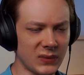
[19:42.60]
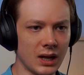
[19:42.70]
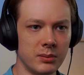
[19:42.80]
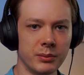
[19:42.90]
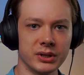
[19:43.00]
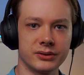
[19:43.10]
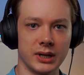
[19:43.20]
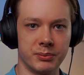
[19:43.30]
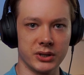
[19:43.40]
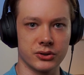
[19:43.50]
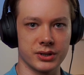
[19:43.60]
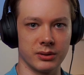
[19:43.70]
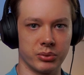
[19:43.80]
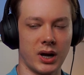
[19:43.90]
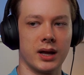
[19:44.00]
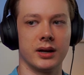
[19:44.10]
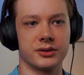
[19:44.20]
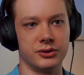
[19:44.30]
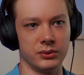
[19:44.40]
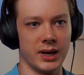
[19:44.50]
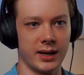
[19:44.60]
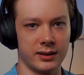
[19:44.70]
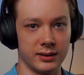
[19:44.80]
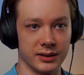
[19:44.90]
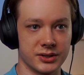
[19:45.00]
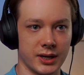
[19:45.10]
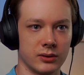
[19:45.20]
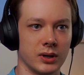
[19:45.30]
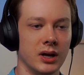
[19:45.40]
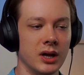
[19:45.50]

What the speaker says: people to take pictures of the products, do the editing, etc.